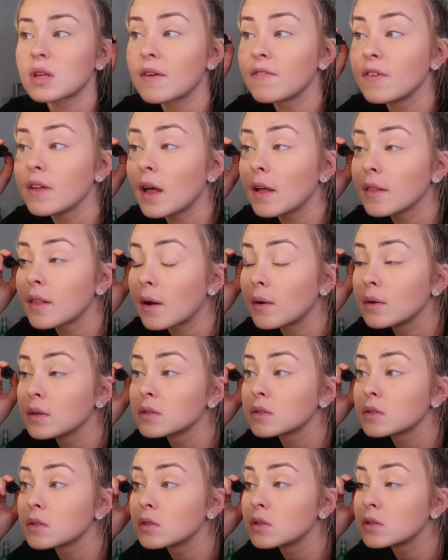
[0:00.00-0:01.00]
I feel like that
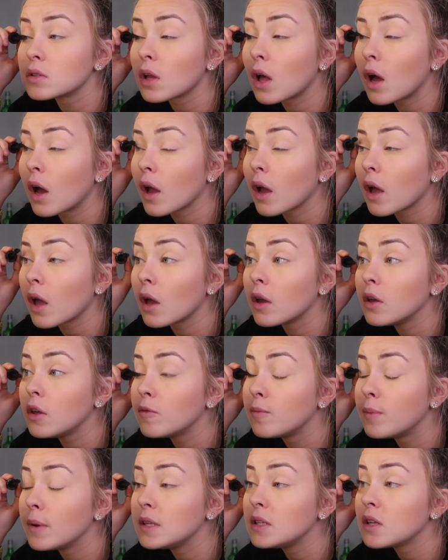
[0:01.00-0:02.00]
was such, like,
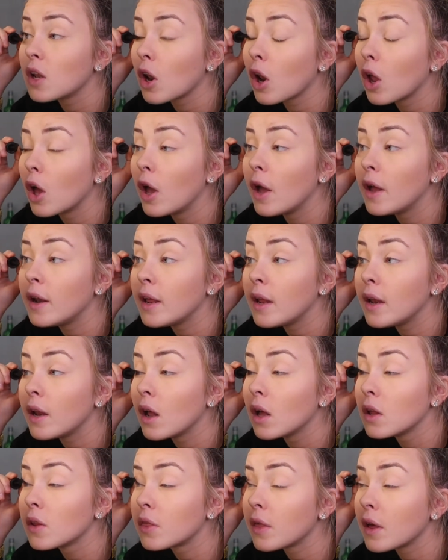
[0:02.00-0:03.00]
you've been
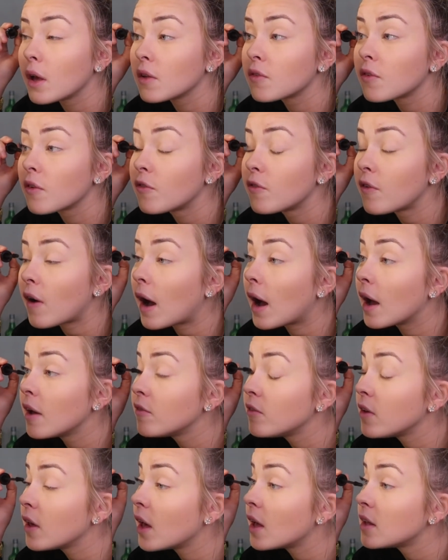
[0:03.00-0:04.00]
learning things for
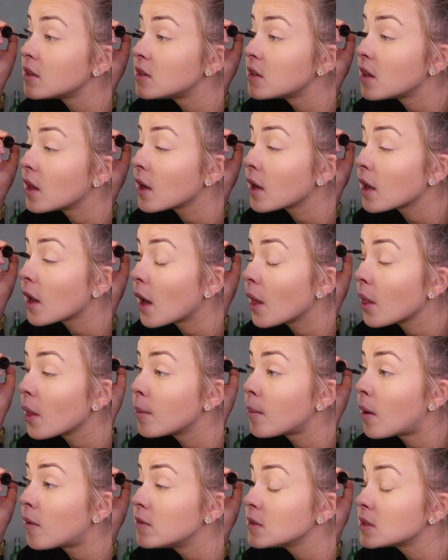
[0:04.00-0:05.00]
5 years to then get
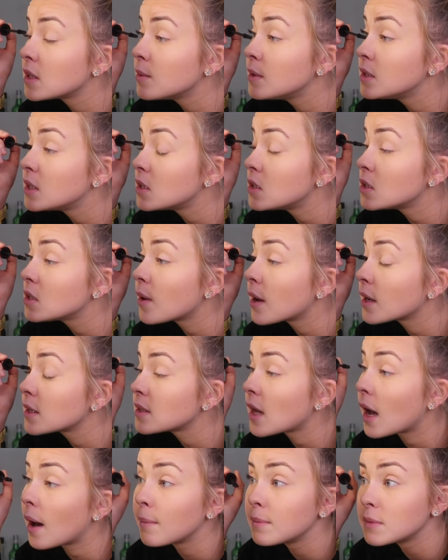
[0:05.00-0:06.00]
them. Obviously we didn't do
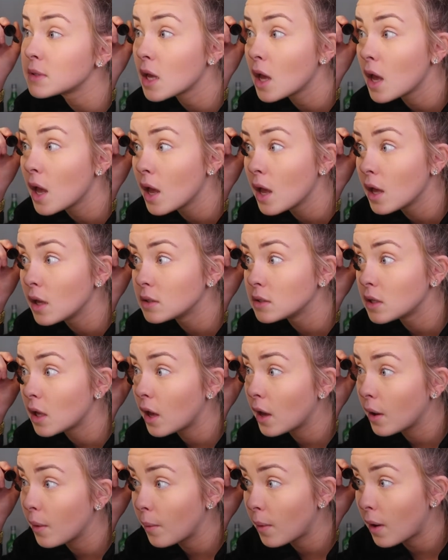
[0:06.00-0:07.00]
exams,
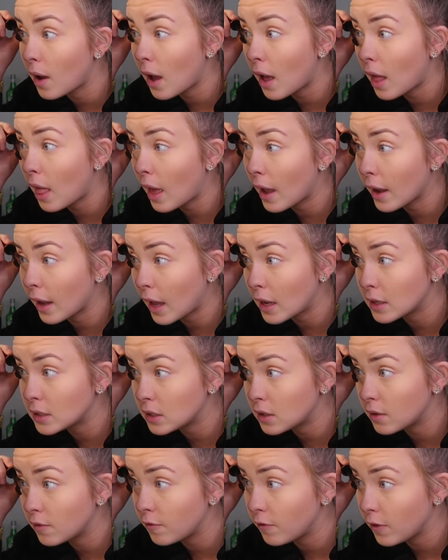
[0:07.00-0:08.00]
so like I
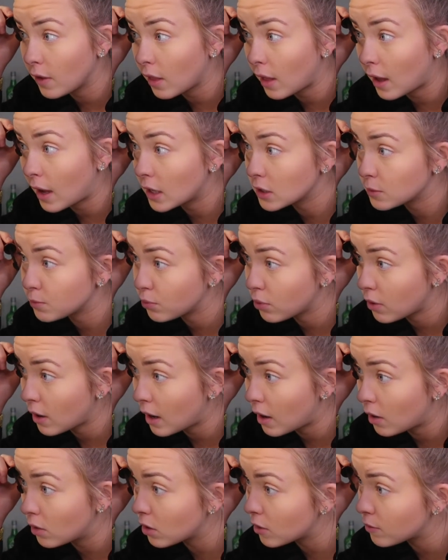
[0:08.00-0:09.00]
didn't feel as
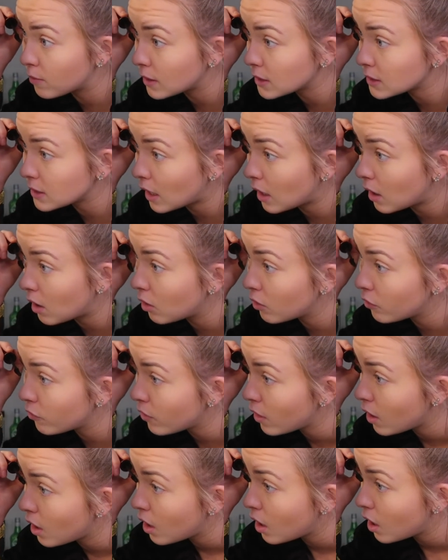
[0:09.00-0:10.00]
proud of myself
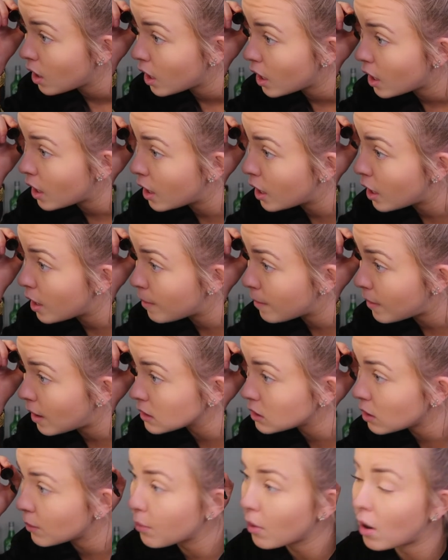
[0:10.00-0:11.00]

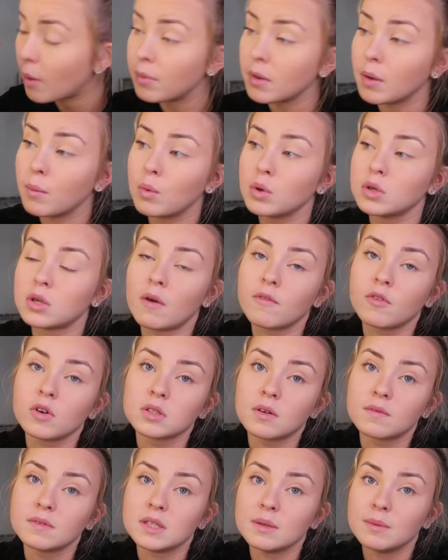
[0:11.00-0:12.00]
as I probably would have,
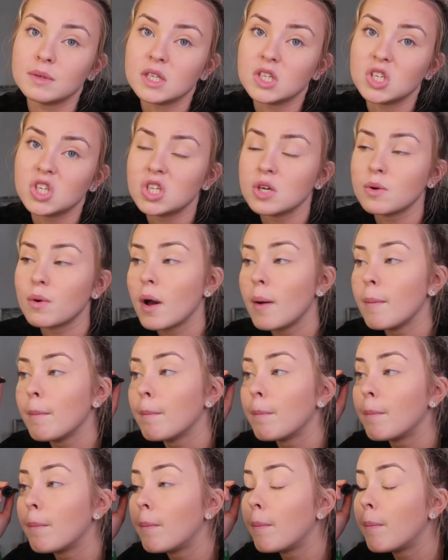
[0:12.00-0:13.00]
because obviously we didn't do
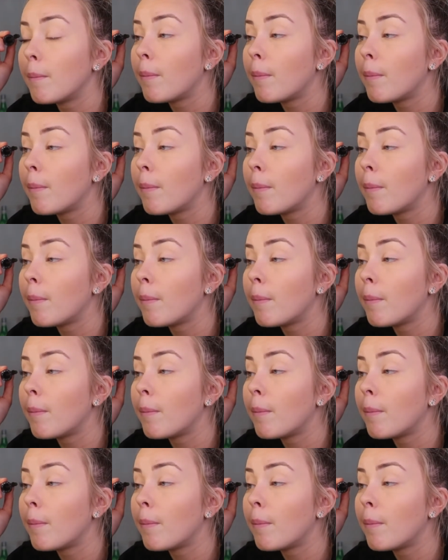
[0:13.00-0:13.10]
them.